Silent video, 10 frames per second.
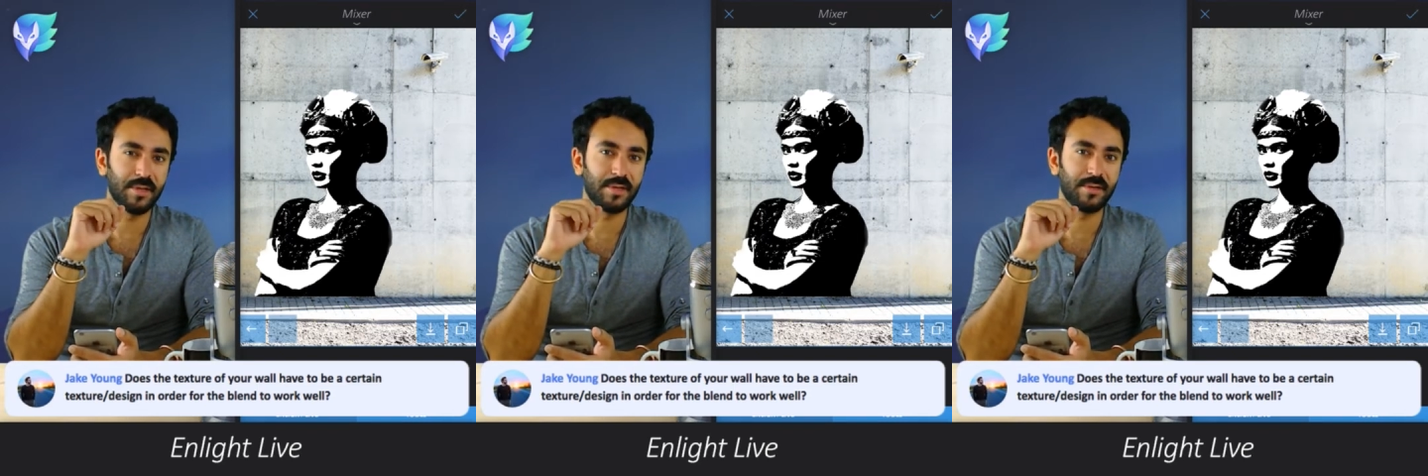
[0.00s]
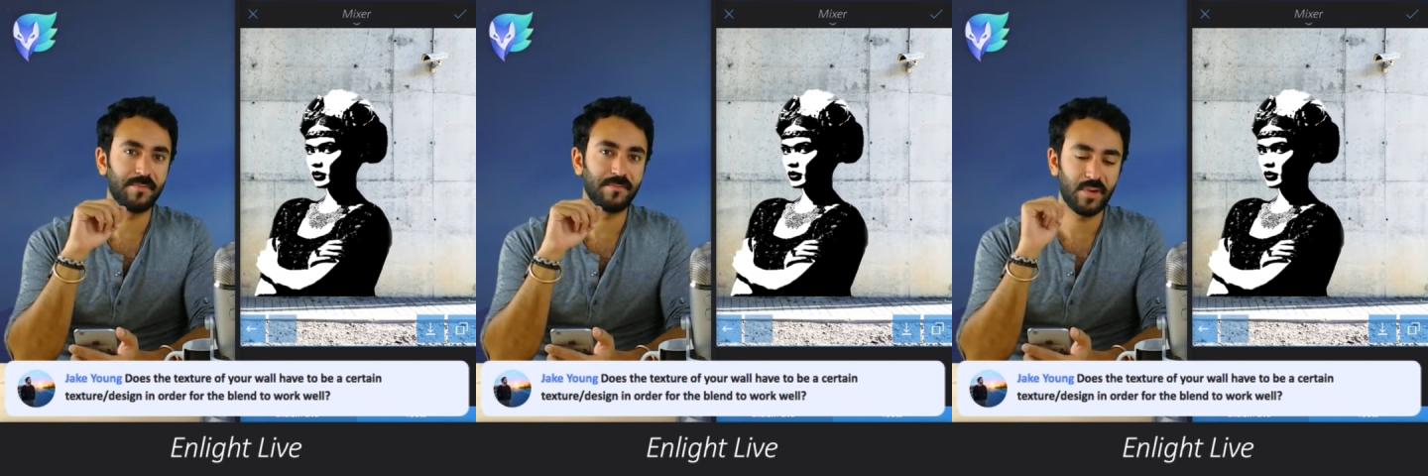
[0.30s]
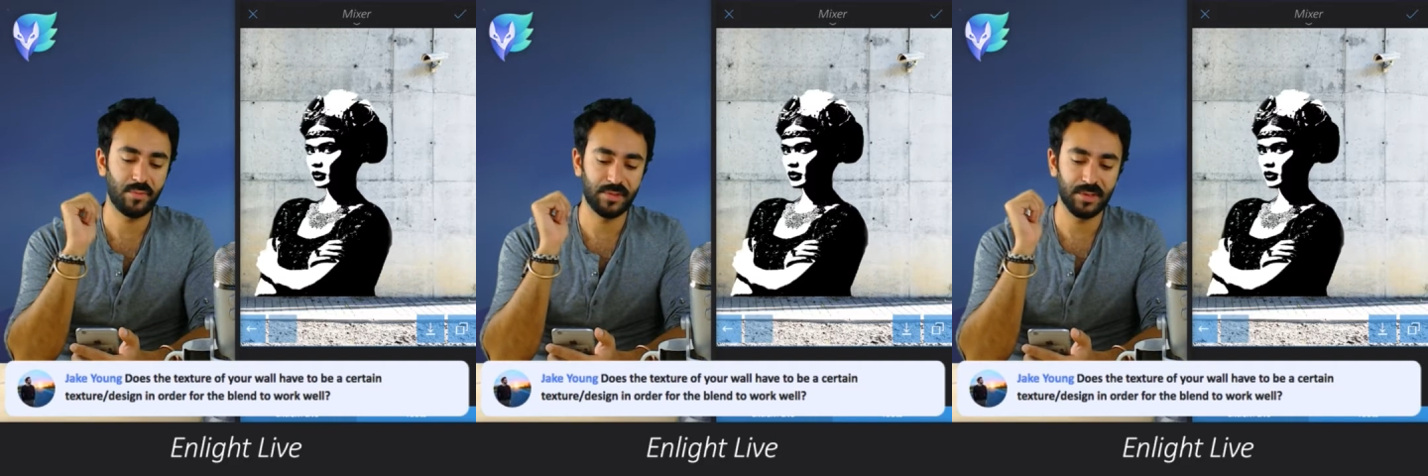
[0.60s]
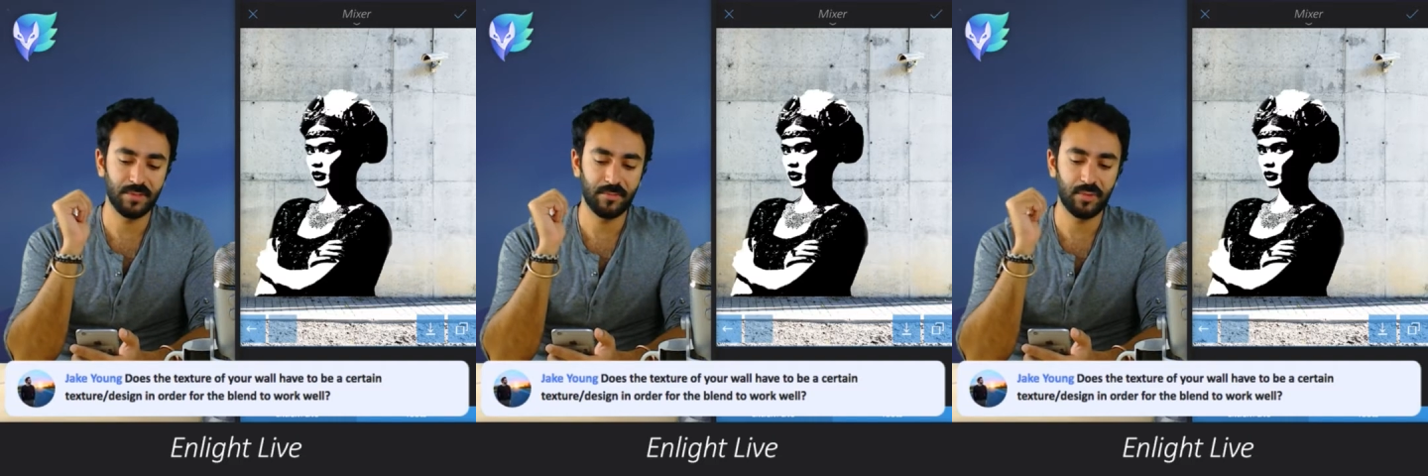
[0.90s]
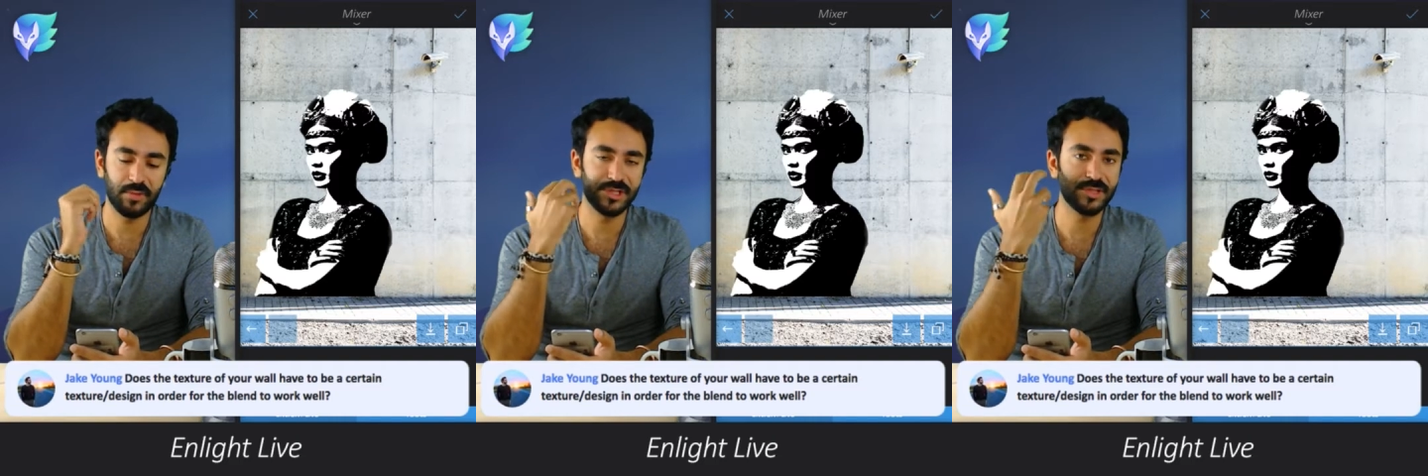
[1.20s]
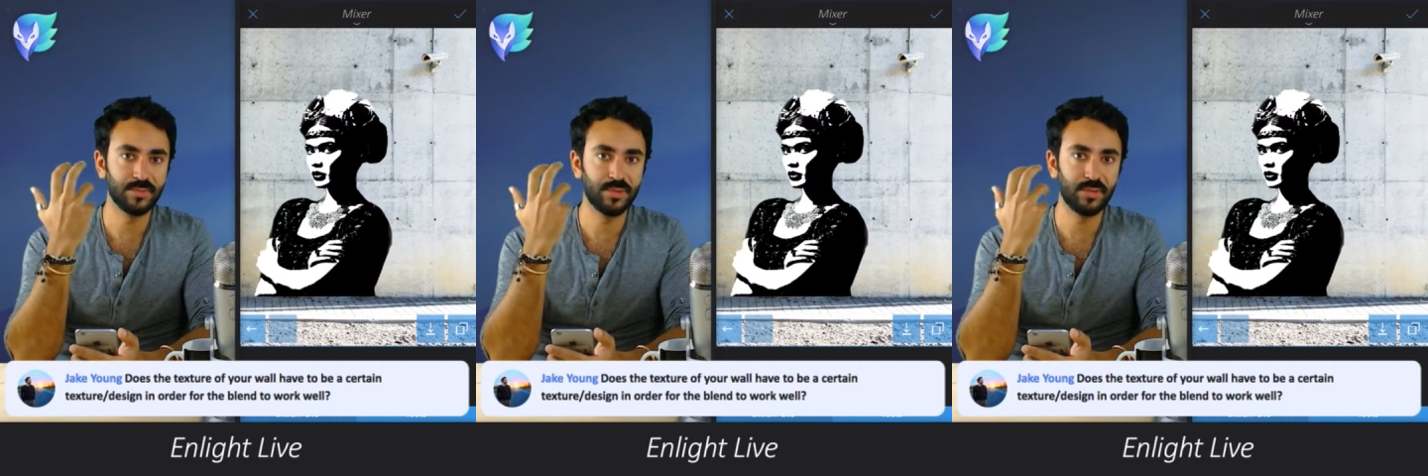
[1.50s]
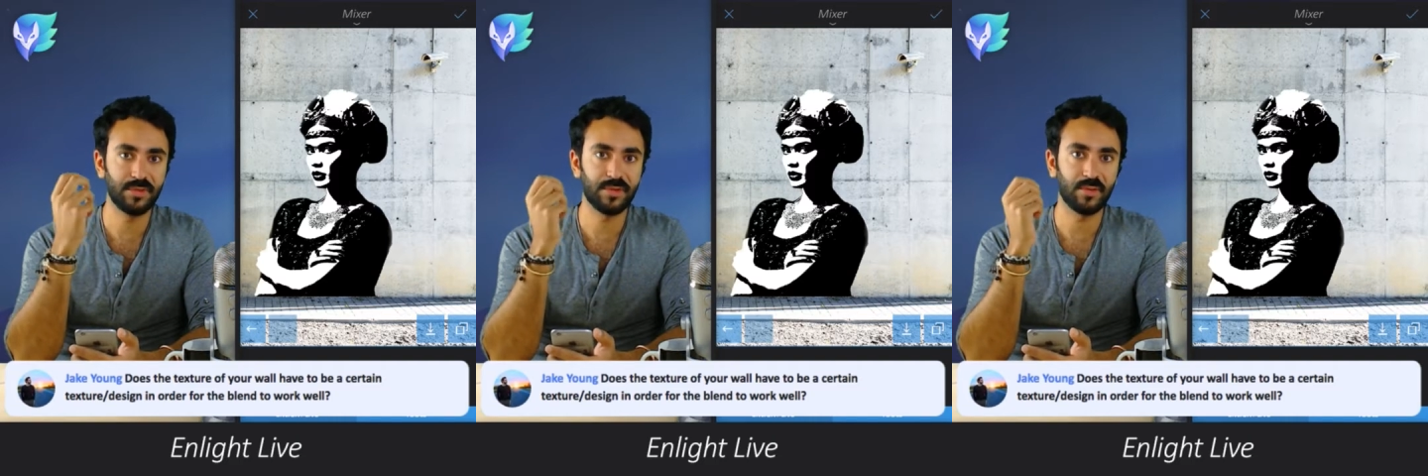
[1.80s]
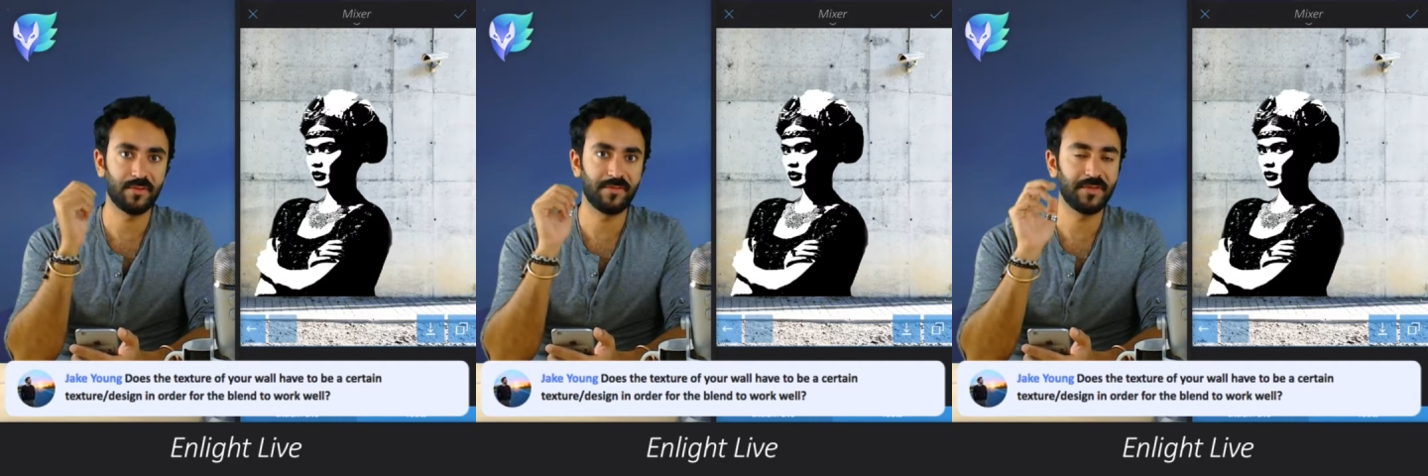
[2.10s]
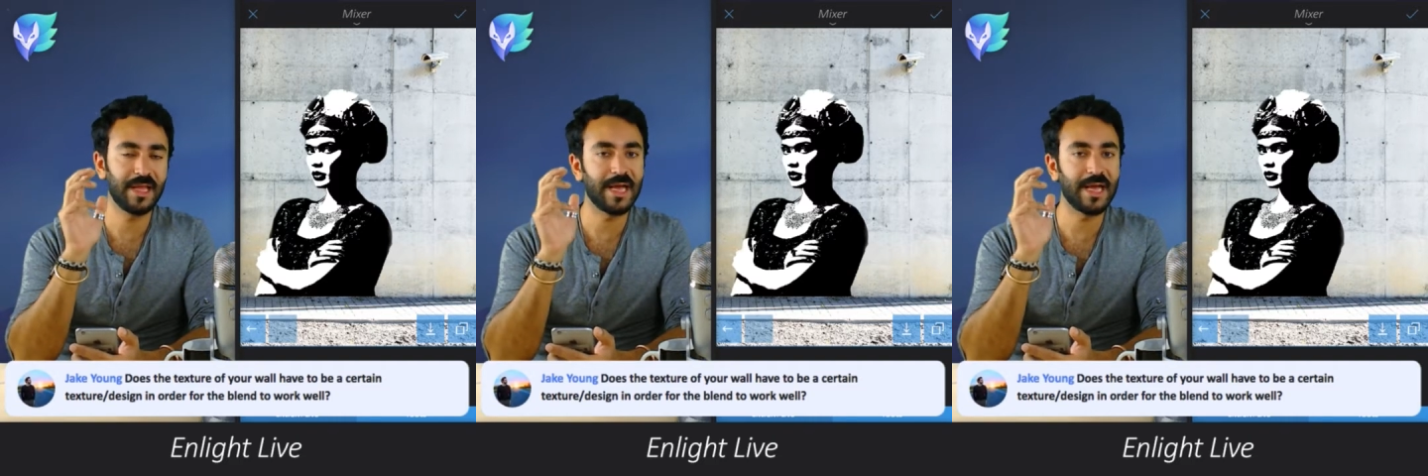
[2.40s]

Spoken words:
with the more smooth